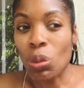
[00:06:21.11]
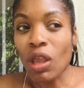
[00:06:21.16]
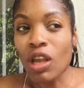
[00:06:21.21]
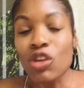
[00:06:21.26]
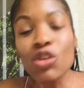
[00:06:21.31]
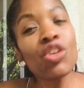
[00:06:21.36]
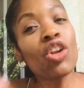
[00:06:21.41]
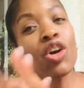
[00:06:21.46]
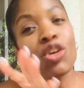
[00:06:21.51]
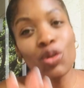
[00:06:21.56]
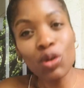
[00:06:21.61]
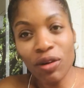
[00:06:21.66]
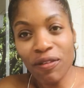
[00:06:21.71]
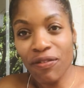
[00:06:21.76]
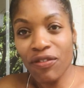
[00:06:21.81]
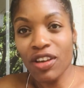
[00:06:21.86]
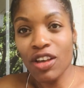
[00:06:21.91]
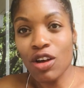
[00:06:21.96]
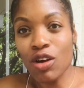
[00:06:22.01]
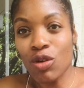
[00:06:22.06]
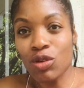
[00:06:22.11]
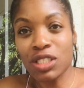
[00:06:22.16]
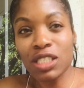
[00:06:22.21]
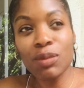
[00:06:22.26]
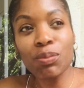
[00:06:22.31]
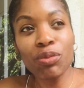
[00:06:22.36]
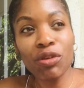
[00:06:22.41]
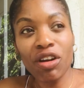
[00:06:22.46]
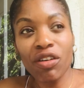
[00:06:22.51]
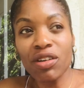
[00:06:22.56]
You know, you could feel
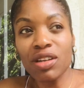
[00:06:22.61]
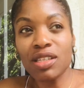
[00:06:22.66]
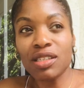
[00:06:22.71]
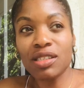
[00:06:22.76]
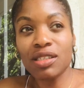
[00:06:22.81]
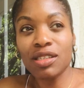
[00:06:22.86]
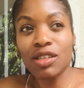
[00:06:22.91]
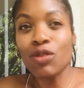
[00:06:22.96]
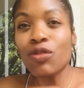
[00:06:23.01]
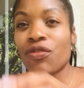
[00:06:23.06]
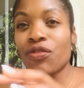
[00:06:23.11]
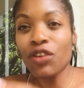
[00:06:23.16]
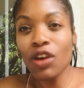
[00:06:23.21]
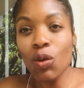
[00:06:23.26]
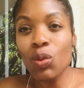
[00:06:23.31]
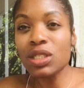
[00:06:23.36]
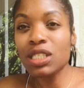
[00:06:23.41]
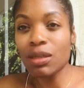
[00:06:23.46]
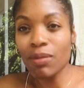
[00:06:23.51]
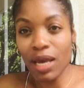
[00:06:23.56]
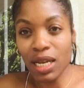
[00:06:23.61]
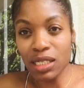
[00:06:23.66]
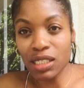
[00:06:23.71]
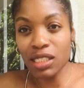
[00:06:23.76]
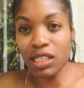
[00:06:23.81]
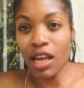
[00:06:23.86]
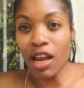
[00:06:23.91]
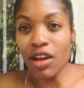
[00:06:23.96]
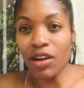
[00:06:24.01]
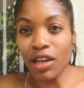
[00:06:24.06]
spirits. You feel when somebody's
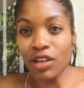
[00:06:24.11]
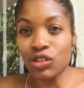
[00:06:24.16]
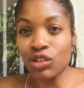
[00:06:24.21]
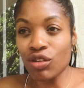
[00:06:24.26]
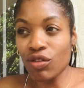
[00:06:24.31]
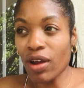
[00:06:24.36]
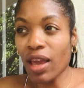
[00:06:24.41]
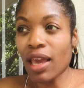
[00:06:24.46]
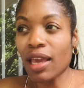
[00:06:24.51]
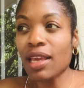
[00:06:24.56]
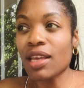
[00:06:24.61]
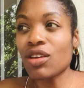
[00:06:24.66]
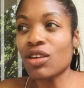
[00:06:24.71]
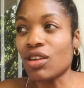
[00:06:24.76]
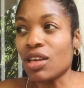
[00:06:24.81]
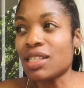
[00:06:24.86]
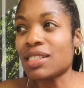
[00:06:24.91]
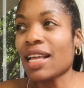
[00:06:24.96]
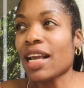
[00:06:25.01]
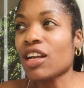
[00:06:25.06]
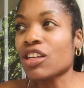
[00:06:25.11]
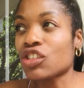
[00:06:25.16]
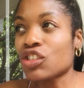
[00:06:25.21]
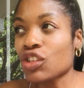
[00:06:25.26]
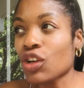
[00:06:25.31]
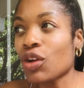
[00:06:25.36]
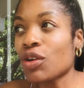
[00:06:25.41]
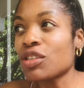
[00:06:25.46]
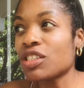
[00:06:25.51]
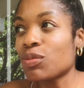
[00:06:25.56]
staring at you, right? It's like a
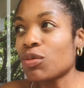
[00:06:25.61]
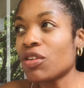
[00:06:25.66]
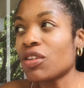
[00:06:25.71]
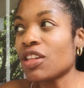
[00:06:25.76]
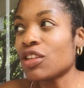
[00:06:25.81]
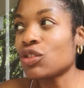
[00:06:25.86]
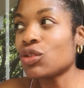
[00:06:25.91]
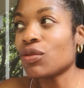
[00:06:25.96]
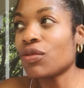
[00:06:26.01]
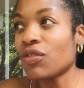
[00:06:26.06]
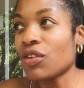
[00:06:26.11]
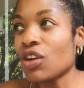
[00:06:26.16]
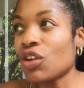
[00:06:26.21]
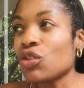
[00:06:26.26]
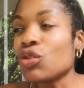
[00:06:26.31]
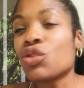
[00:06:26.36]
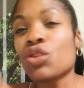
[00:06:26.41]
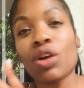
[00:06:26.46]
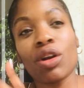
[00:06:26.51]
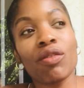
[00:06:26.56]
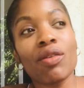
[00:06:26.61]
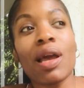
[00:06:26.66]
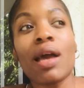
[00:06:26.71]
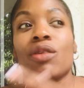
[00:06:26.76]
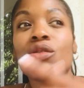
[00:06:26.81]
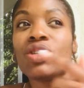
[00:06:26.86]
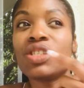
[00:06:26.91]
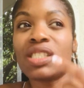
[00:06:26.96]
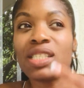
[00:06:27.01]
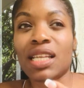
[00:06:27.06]
certain spirit that you feel, and you turn around
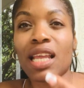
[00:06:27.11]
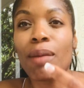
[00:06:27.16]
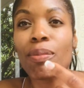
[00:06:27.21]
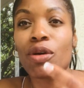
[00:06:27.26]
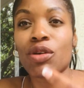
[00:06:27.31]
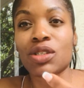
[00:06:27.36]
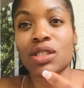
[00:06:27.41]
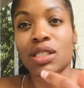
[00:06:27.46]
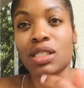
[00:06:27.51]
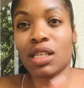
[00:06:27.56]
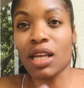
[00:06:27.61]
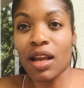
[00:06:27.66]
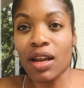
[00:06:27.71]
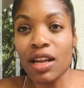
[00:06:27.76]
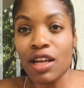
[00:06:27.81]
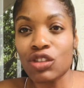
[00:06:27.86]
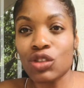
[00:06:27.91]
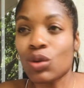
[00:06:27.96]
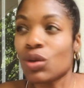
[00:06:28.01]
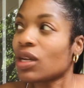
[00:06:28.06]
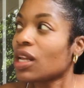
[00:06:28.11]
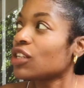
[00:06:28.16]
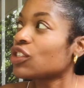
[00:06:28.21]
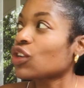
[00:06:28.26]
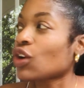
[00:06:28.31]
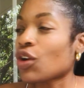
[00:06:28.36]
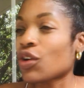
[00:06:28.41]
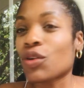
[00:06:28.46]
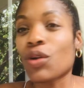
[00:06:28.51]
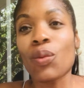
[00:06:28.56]
and you see that person staring at you and they
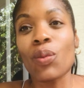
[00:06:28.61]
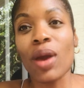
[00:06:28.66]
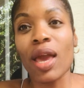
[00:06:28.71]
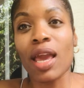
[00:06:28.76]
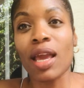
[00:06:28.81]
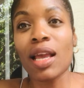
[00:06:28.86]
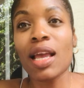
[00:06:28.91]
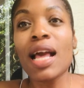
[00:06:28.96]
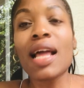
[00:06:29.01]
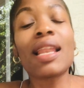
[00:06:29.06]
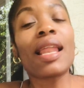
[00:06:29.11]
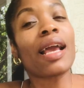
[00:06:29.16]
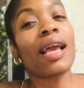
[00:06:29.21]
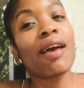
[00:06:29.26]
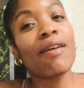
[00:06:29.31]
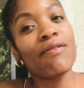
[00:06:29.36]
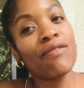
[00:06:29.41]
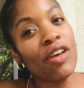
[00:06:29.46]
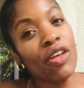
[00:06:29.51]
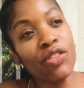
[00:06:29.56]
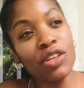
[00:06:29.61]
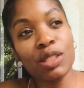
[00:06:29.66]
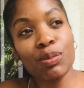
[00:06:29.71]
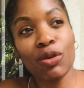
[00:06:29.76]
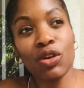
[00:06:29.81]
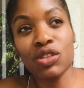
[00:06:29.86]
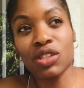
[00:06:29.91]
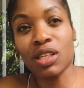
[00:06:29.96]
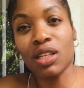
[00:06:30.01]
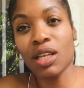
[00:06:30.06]
turn away. Like, I felt this
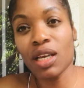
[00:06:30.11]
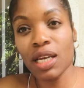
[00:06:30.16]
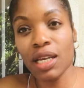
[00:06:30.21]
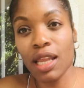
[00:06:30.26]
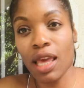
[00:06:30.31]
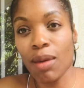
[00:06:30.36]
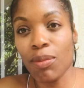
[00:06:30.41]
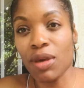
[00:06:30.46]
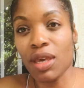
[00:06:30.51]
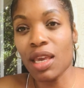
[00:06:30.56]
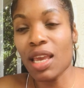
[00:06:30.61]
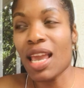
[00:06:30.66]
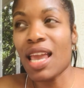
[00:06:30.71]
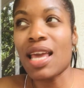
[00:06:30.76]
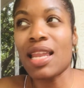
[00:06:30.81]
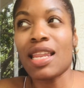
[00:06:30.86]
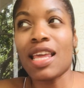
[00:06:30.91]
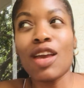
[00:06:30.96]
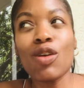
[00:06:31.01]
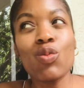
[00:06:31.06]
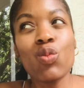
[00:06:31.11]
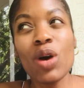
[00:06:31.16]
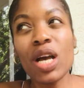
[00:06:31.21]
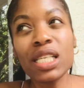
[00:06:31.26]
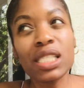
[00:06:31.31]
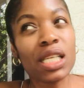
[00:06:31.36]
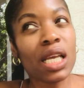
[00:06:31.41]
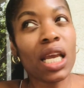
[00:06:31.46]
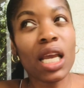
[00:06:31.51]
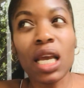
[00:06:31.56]
person looking at me, and it
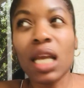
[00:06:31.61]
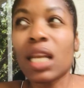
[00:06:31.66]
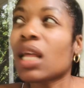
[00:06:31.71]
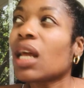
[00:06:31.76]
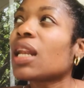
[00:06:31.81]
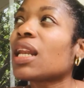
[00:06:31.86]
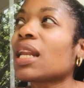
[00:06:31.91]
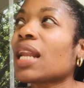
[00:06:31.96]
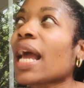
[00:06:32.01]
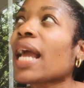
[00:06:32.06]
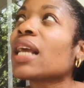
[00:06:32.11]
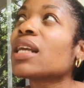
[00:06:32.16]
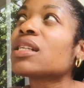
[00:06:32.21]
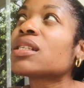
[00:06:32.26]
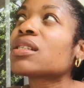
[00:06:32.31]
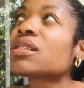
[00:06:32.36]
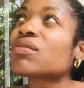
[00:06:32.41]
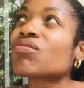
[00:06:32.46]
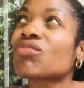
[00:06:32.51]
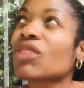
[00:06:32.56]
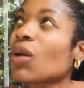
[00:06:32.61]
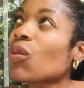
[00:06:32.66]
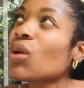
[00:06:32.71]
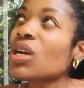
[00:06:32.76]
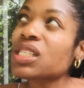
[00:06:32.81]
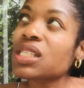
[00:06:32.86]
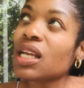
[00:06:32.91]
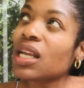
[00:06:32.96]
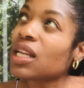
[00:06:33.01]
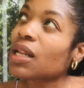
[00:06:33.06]
wasn't in
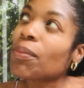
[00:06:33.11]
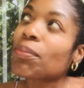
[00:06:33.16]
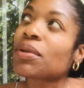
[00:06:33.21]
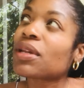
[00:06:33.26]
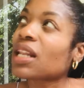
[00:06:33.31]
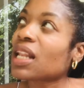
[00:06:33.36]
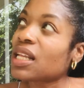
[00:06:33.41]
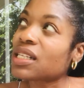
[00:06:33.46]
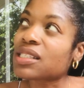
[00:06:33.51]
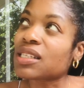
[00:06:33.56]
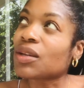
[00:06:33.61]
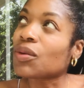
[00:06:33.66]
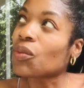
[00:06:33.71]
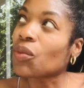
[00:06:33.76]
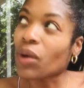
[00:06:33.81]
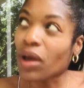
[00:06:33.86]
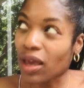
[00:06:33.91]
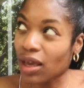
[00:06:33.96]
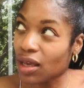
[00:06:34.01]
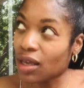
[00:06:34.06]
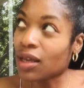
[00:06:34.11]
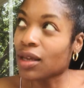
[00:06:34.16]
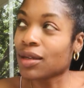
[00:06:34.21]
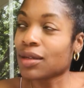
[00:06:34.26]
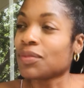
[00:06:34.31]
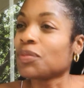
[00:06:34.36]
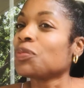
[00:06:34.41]
a pleasant way,